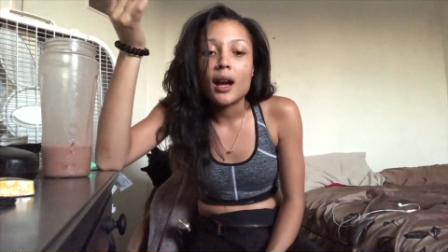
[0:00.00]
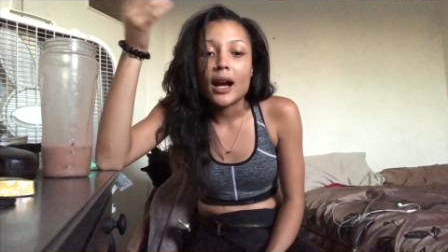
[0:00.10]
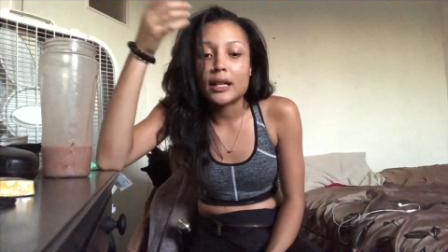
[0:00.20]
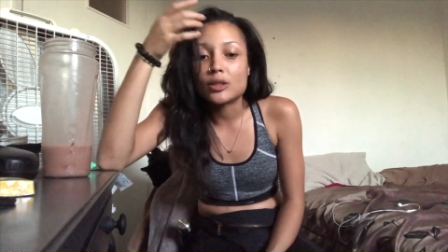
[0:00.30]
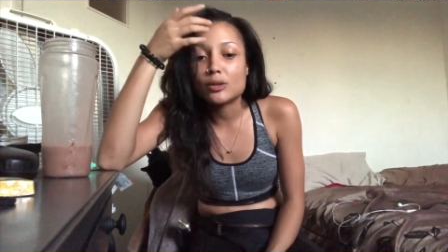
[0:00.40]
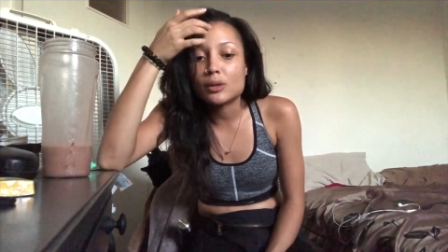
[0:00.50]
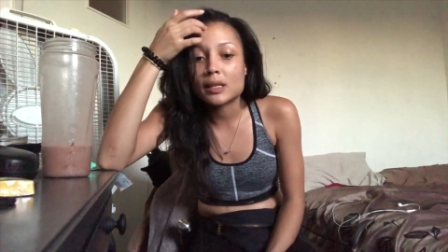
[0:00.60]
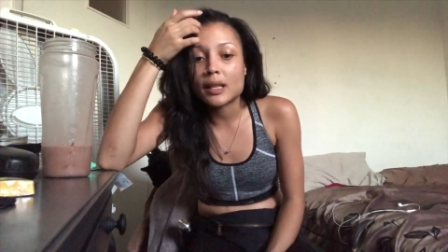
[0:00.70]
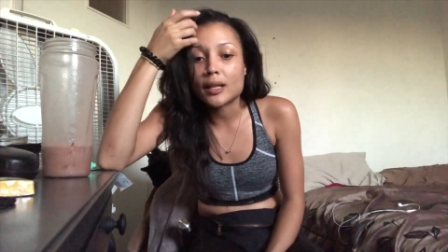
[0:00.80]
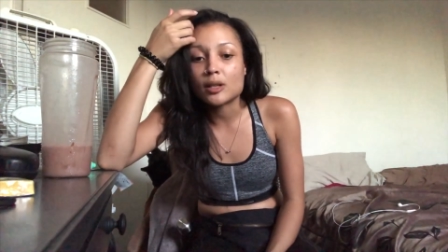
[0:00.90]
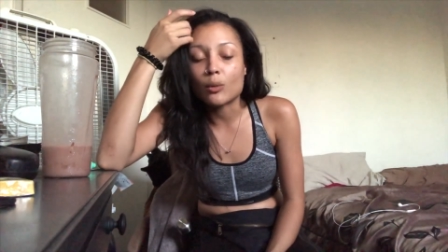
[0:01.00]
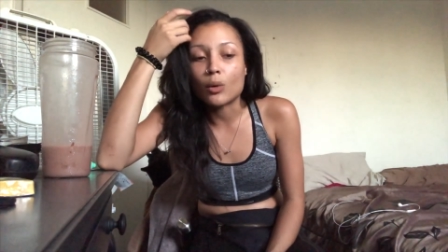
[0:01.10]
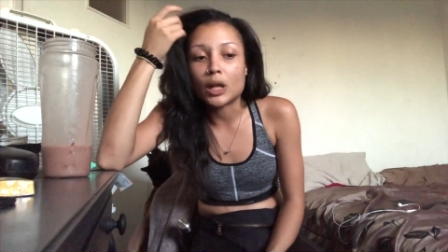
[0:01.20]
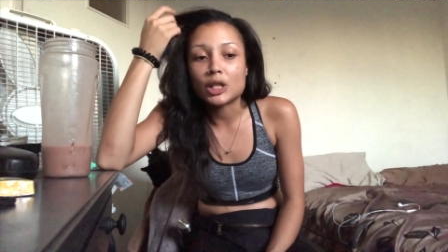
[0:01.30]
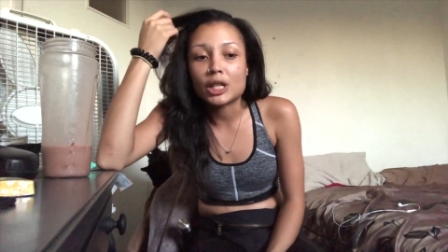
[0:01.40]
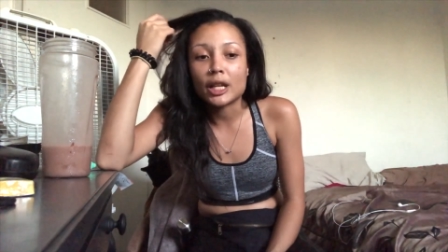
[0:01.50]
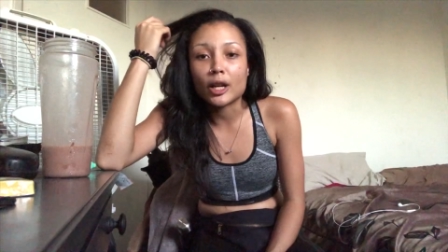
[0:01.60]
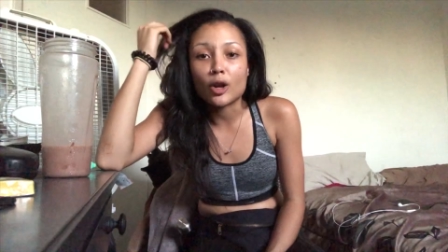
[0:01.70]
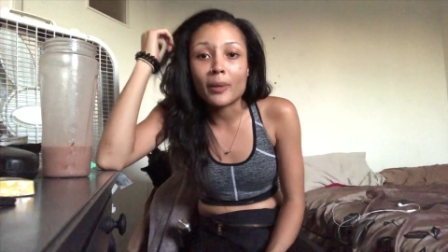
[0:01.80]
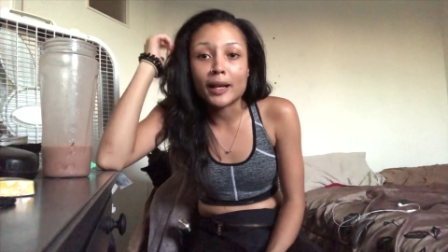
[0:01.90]
I do decide to wash it
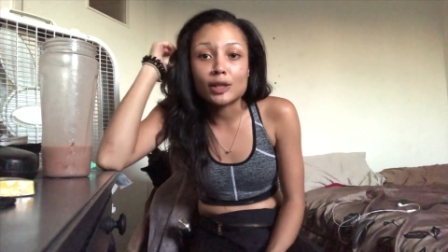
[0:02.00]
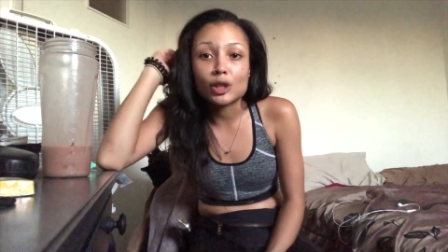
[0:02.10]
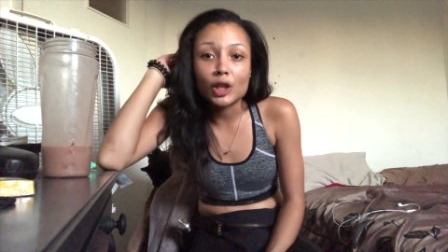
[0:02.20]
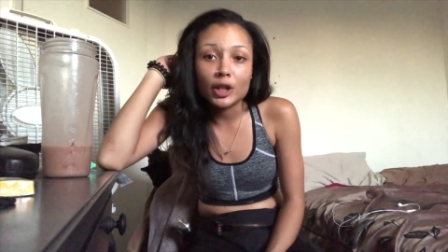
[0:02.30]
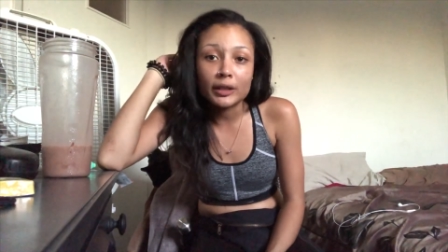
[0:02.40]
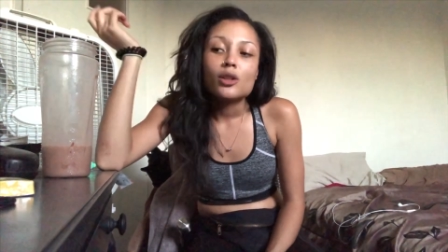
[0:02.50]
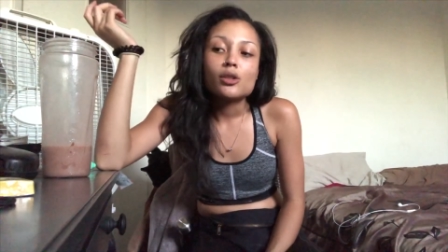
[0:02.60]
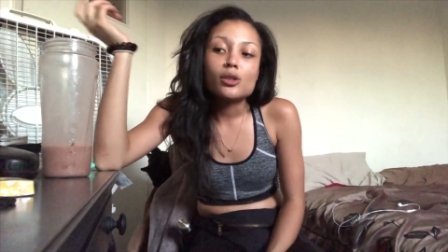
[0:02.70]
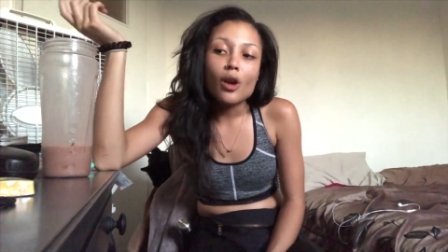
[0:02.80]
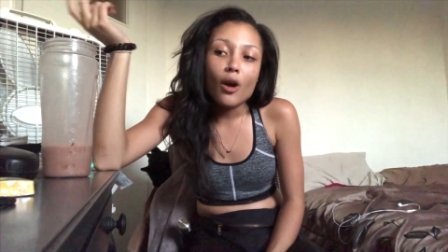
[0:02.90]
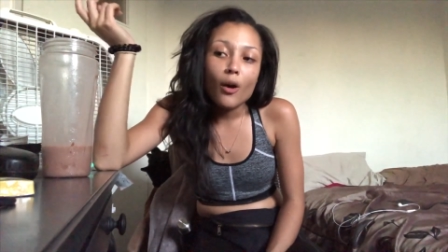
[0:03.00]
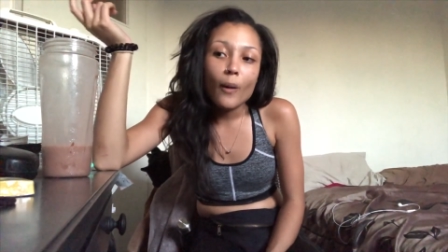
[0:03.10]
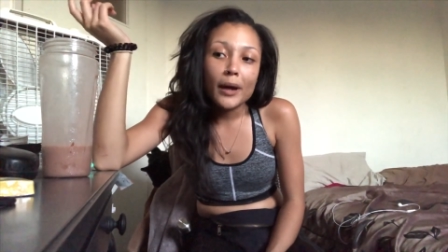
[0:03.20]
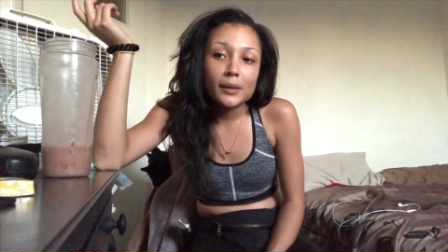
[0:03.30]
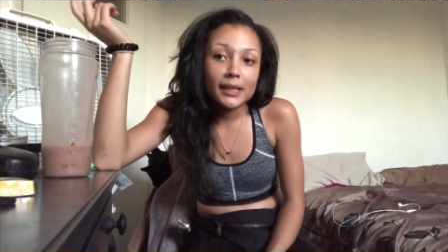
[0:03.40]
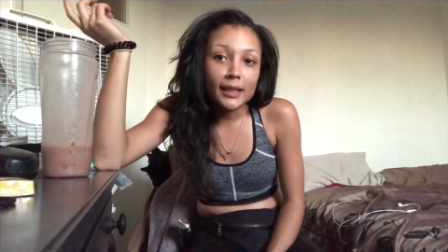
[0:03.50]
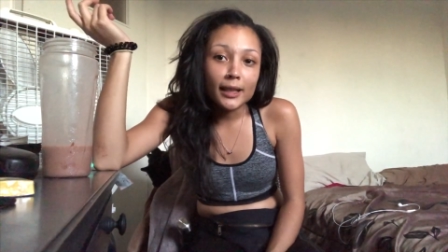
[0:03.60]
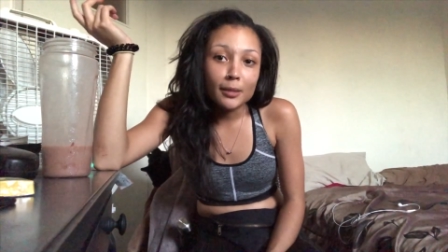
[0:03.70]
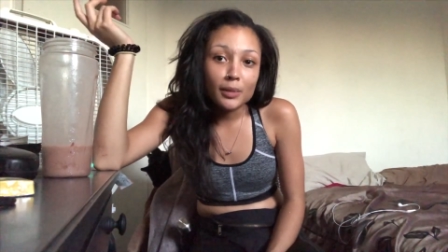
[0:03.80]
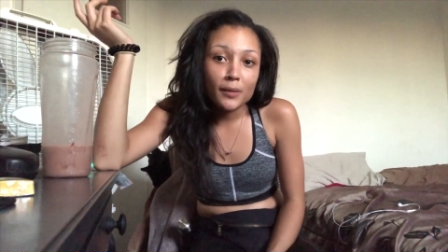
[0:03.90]
and go back to curly. So I was
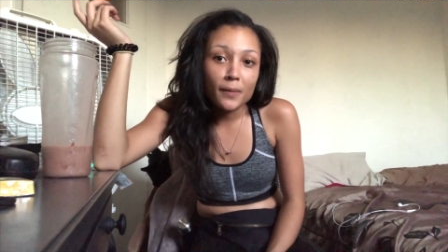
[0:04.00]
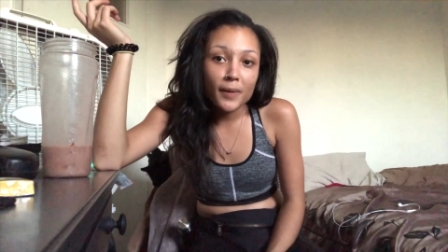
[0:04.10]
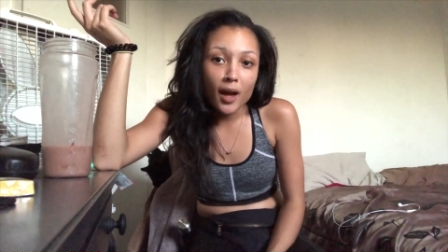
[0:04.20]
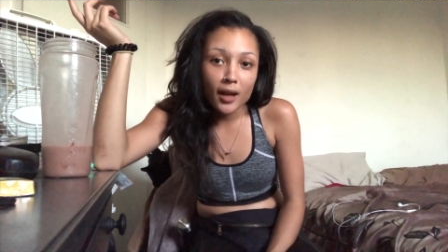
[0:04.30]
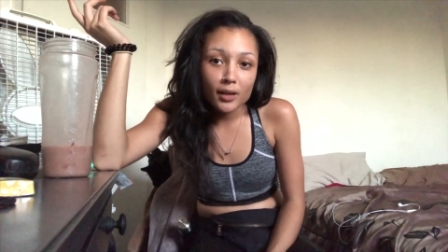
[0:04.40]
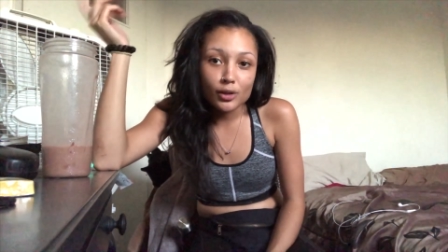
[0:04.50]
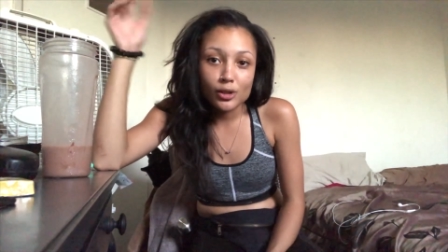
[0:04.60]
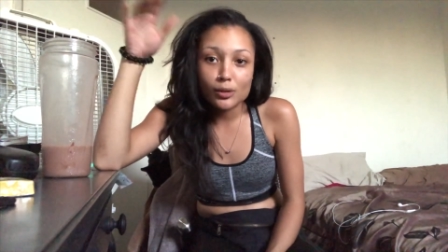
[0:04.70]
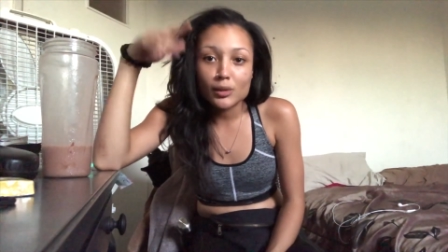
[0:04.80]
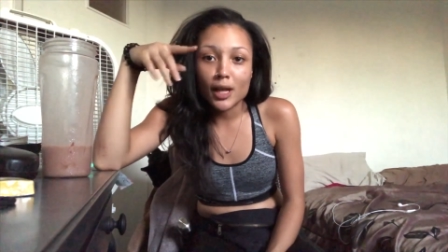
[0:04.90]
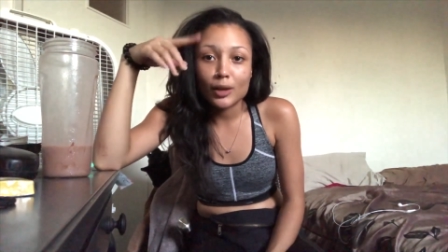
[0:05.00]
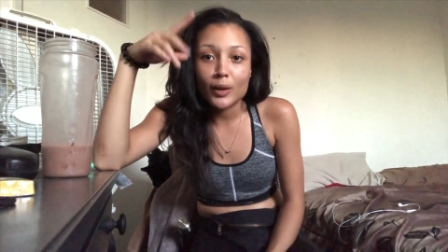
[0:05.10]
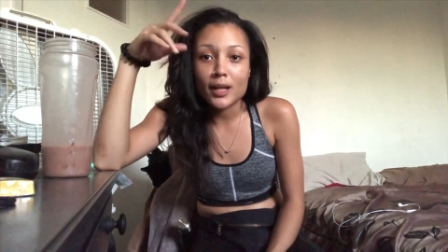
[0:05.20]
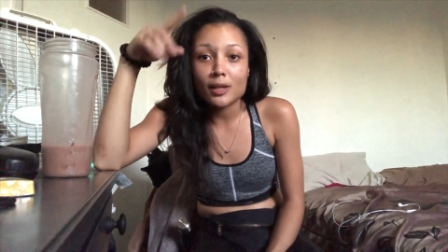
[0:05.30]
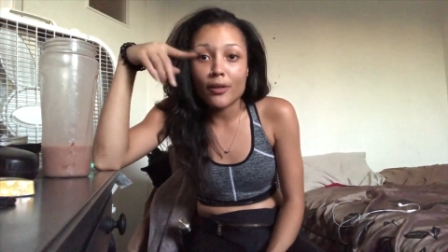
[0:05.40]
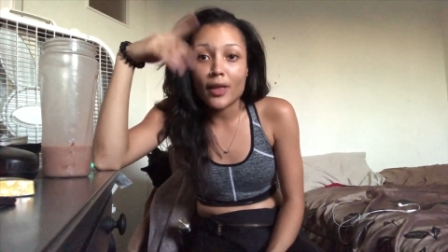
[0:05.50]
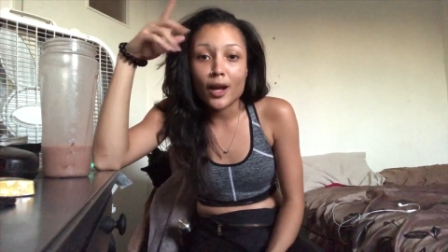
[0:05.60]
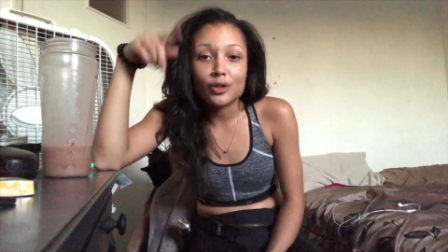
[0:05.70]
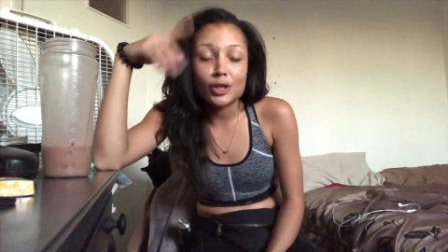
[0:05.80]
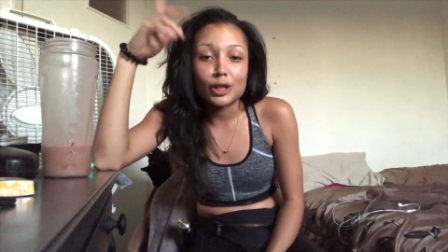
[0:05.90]
thinking it'd be fun to take you guys on
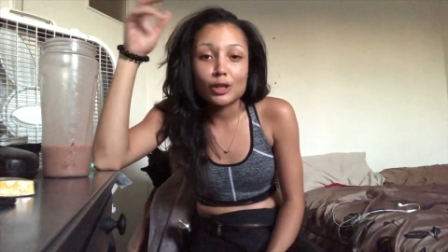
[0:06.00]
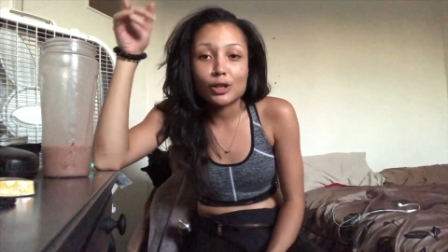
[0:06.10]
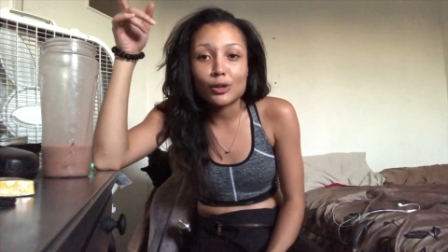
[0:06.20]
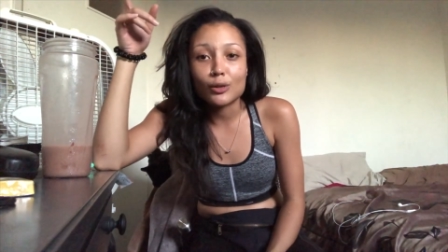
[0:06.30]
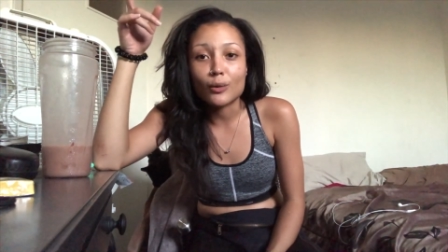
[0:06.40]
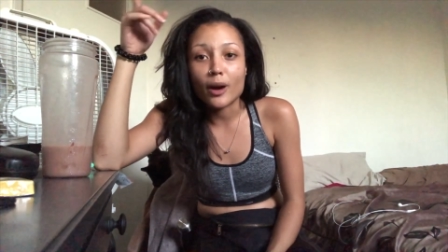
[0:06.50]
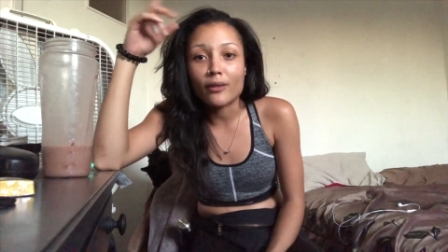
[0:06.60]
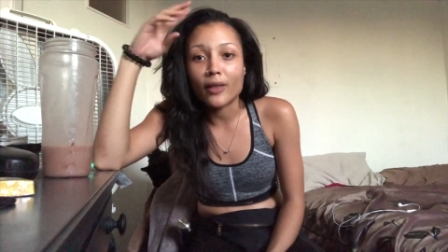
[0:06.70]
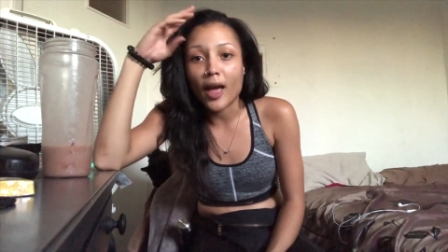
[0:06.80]
that journey too of